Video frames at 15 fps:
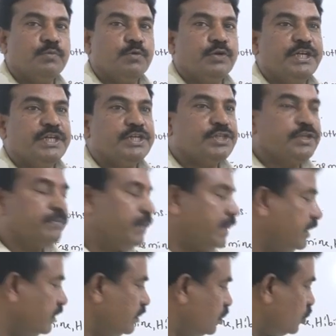pollination
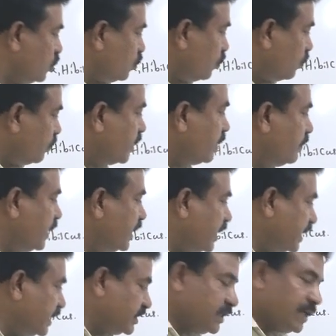by human being
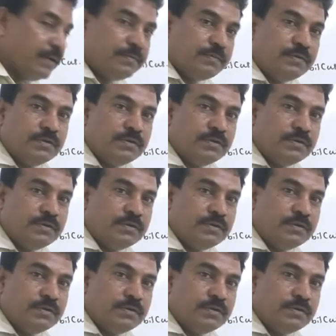itself.